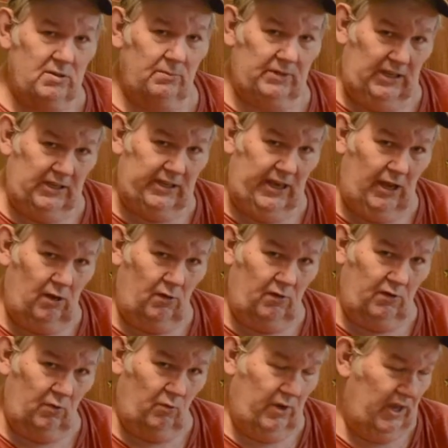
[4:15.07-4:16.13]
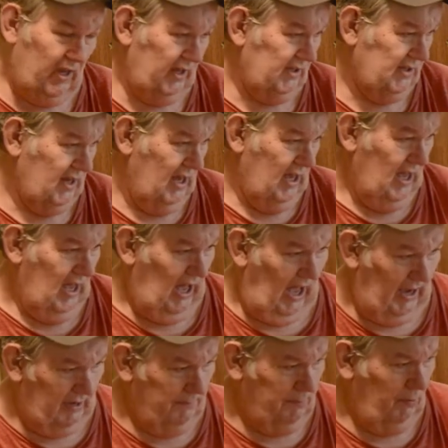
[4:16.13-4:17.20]
detail on the wings,
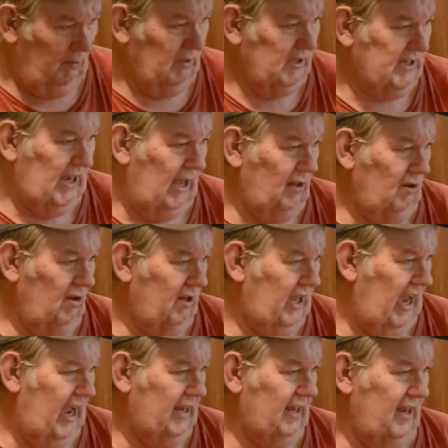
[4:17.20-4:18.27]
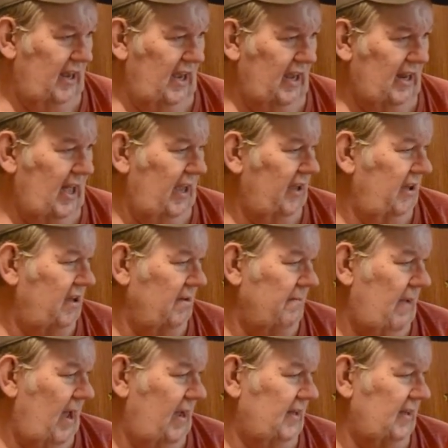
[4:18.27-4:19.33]
I can pull this out and look at it, and I can come
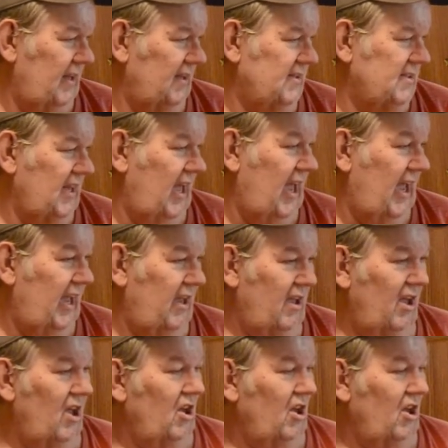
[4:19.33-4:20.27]
back and I can say, hey,